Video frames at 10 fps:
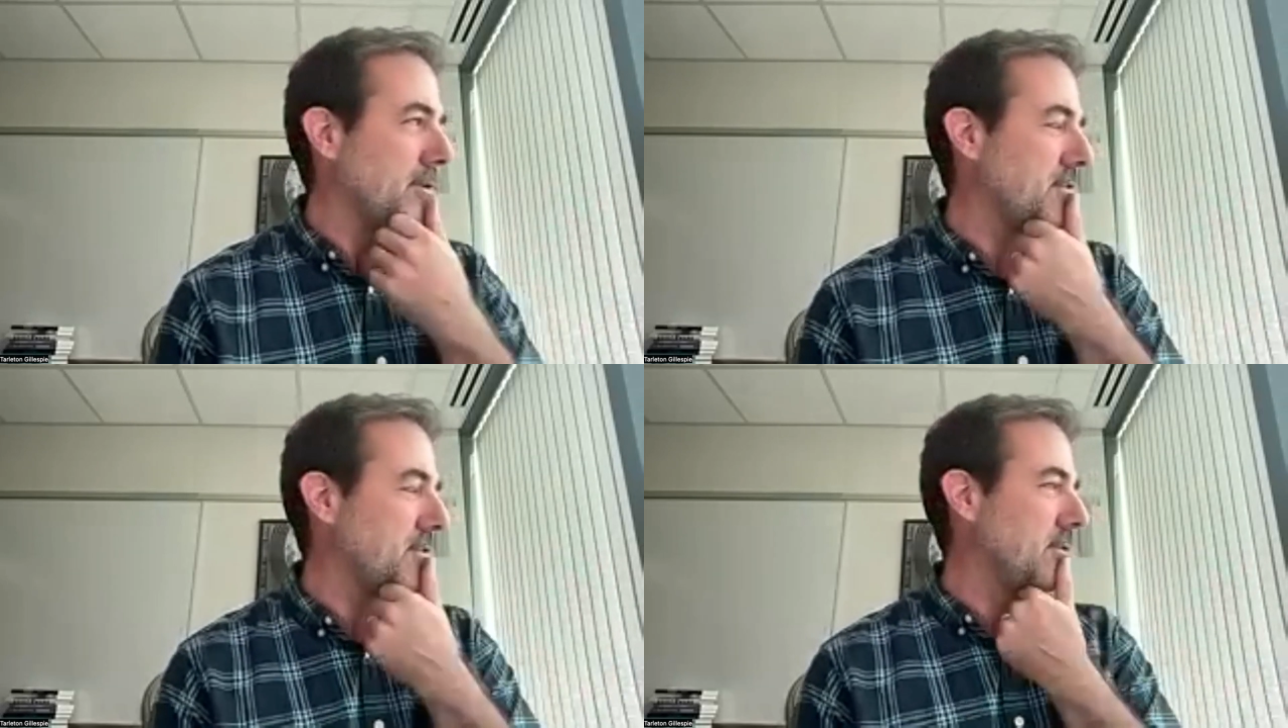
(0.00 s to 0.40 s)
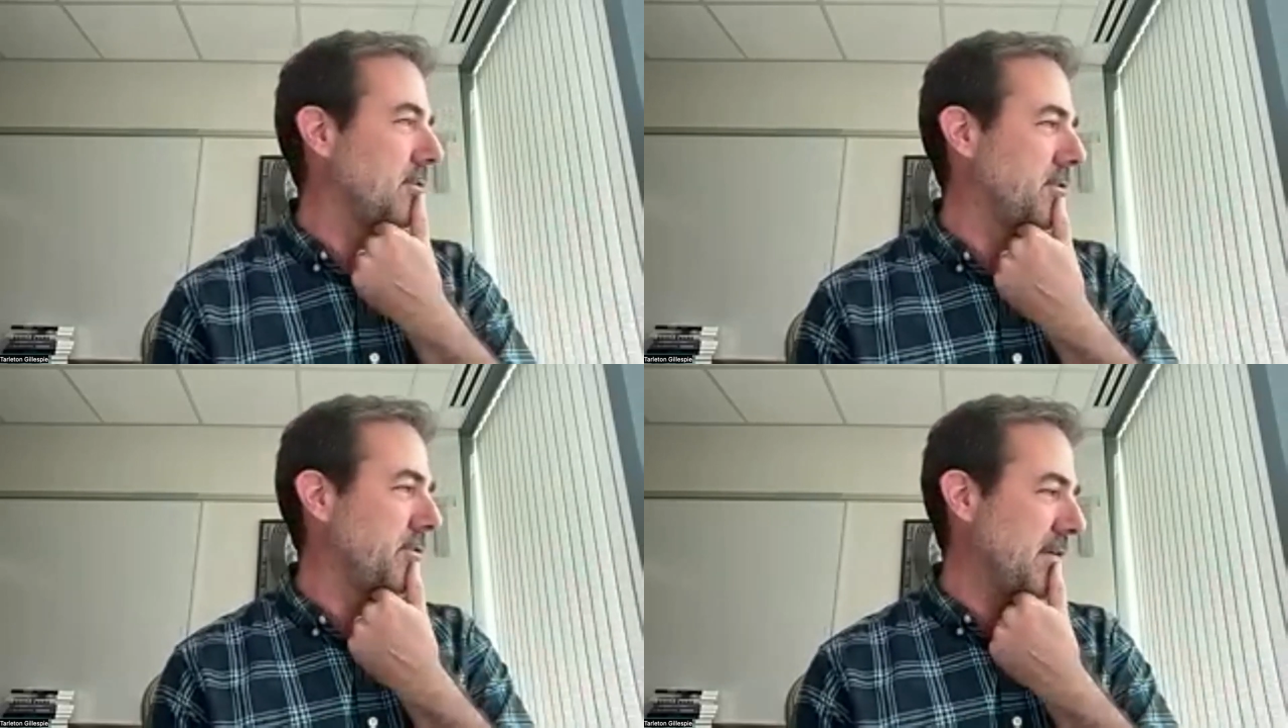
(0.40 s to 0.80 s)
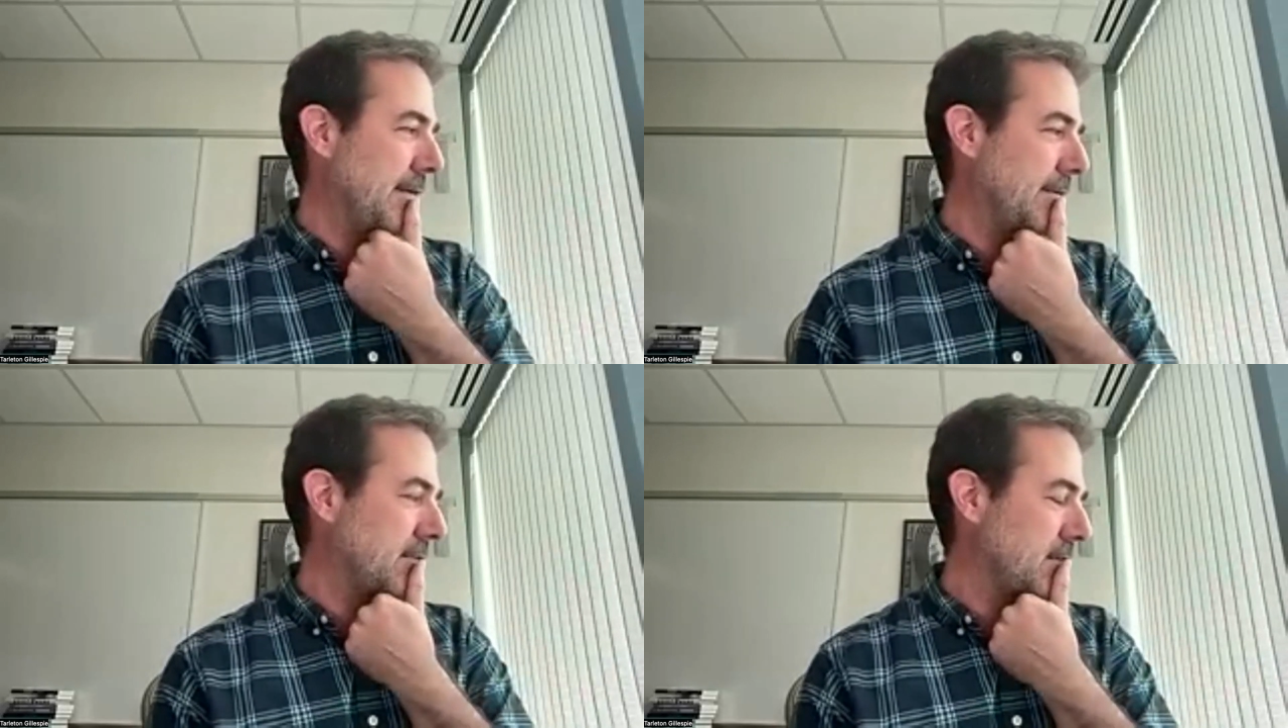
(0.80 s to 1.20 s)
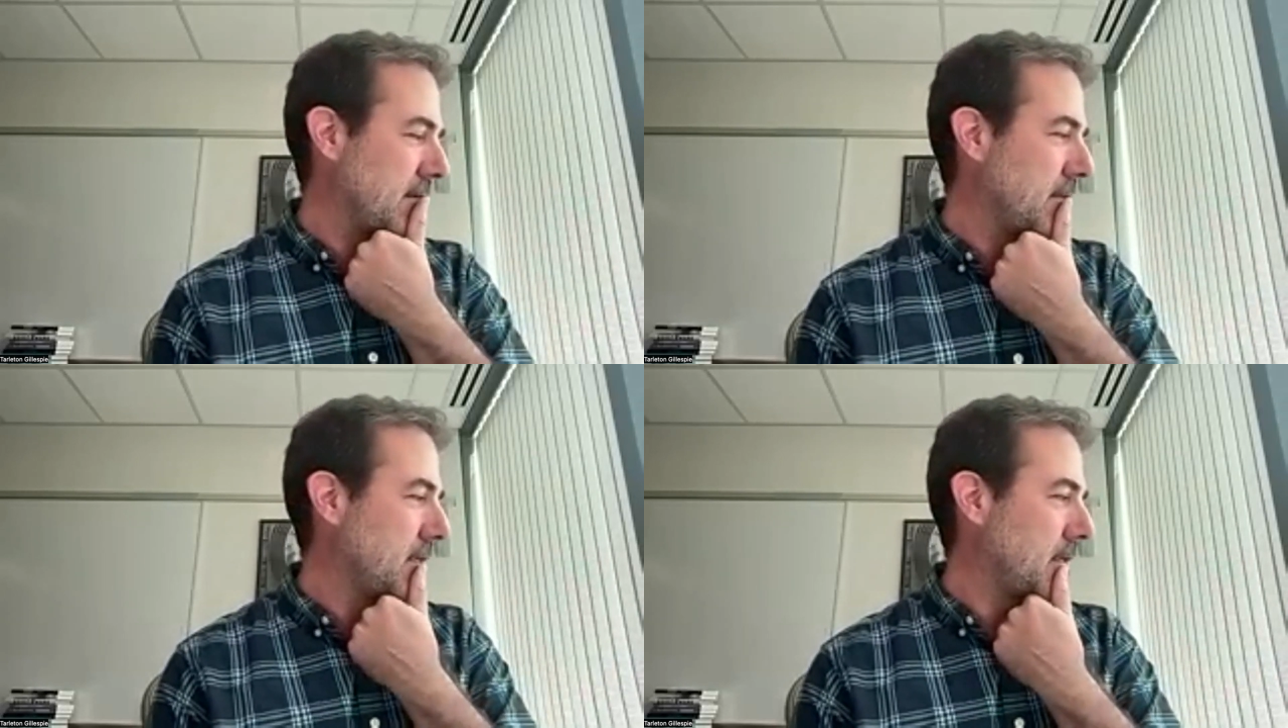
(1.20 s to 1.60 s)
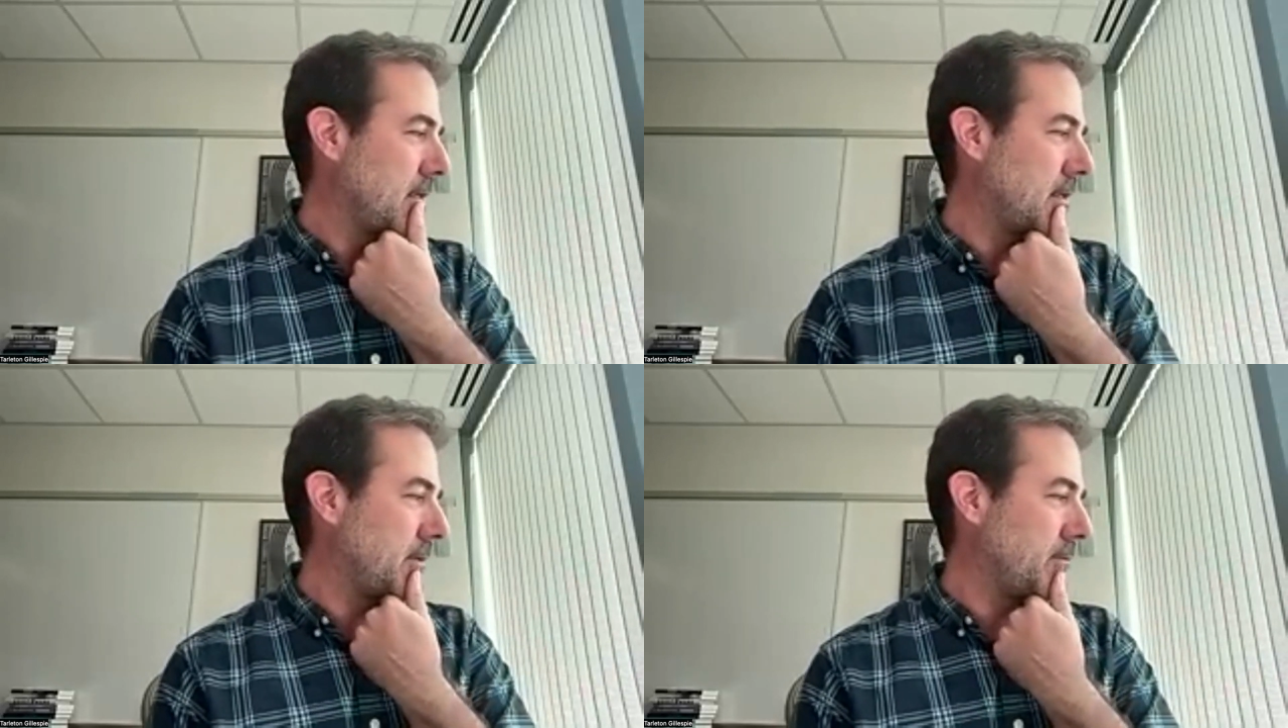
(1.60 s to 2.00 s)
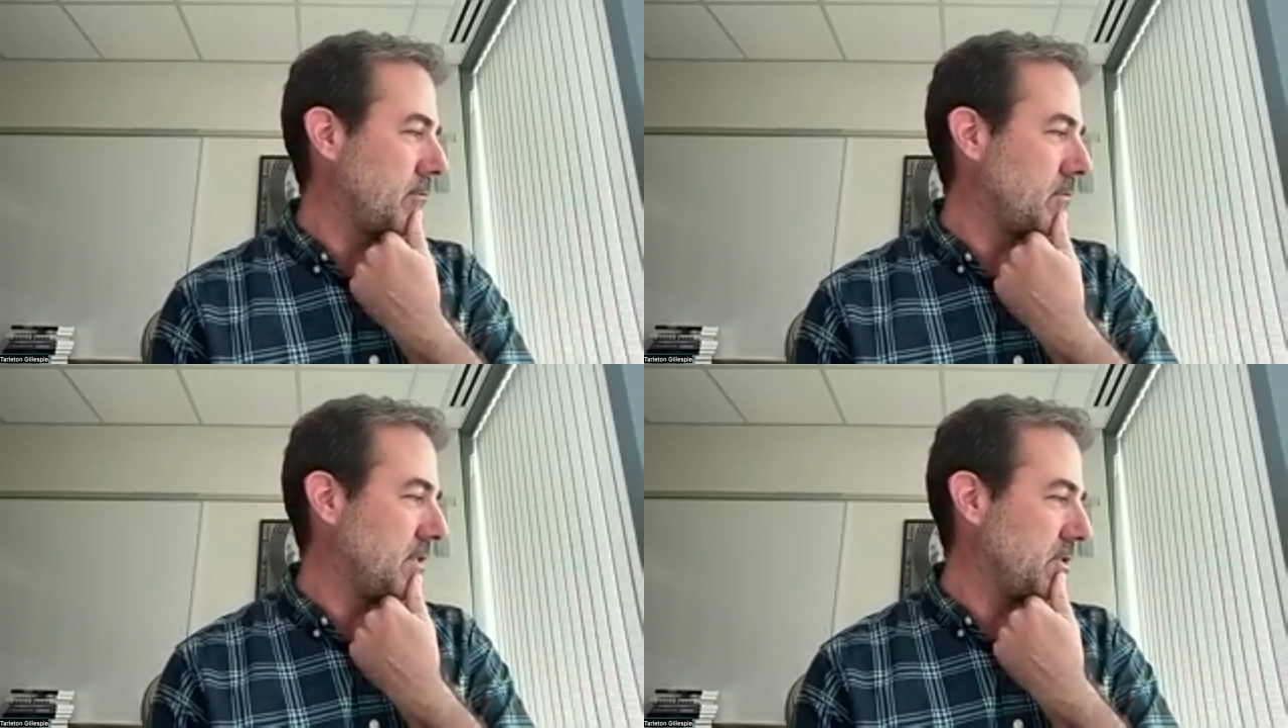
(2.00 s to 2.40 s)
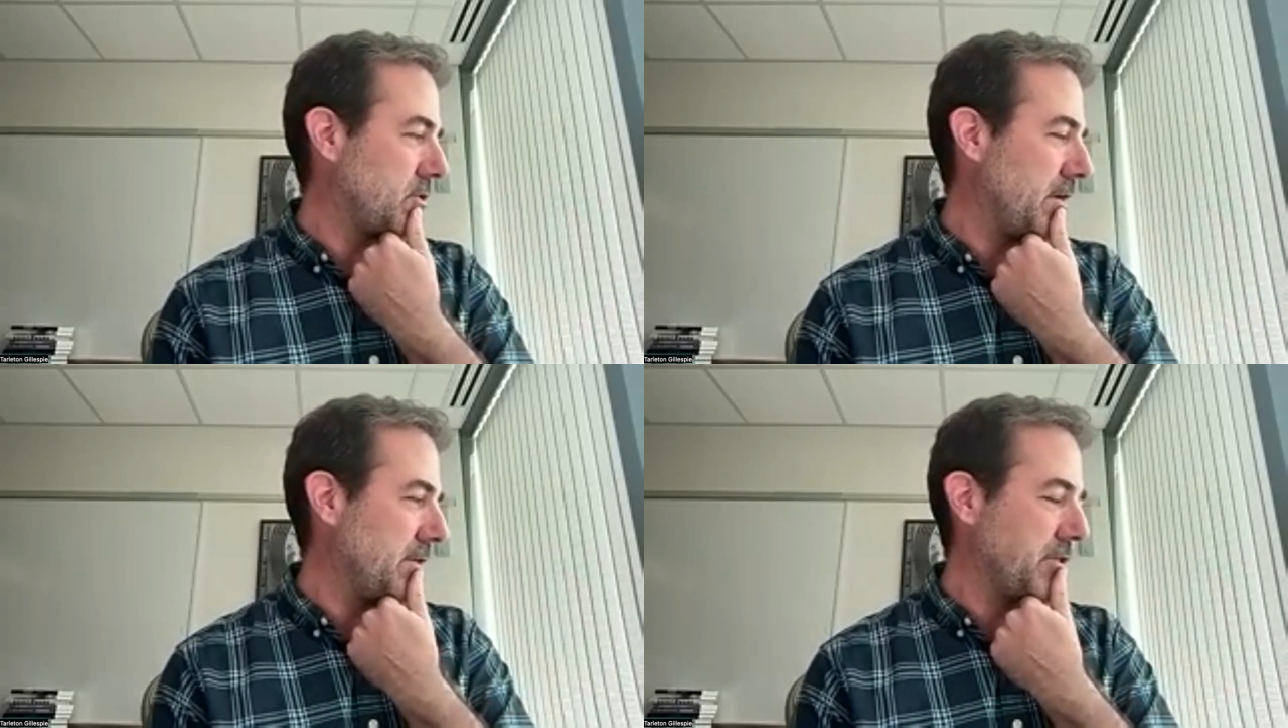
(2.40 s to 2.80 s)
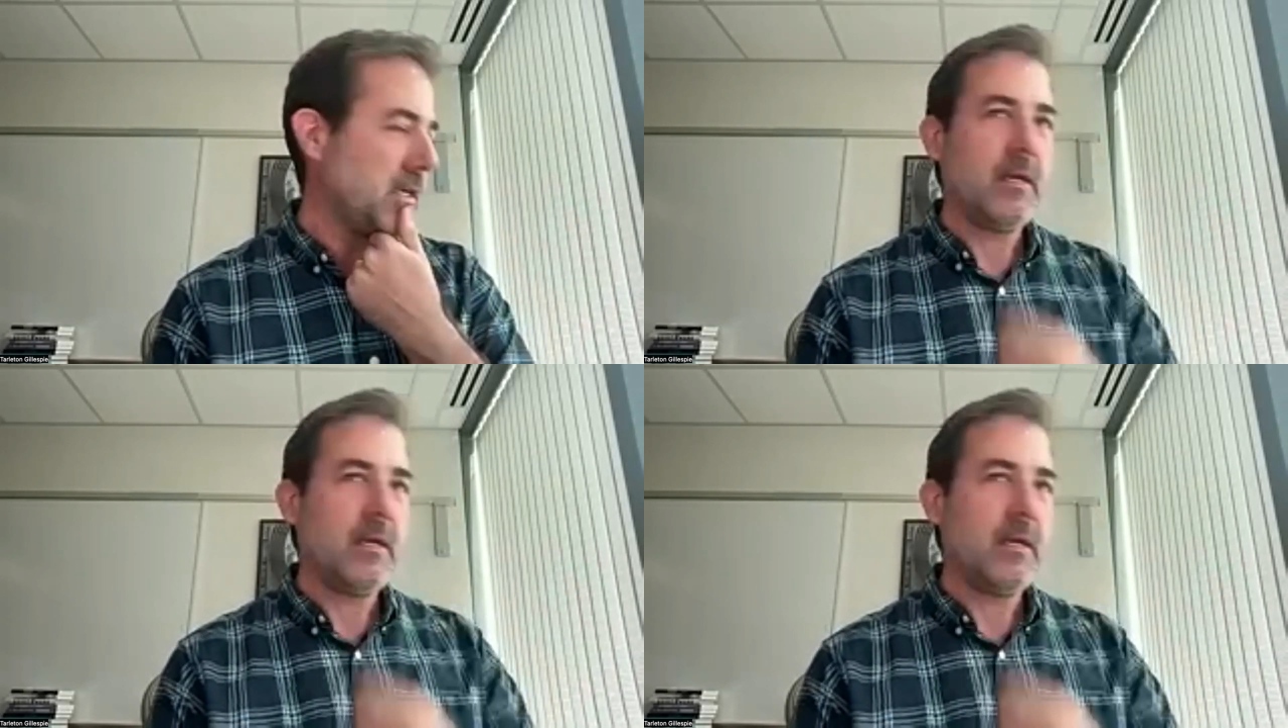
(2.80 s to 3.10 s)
So do that. That's strange.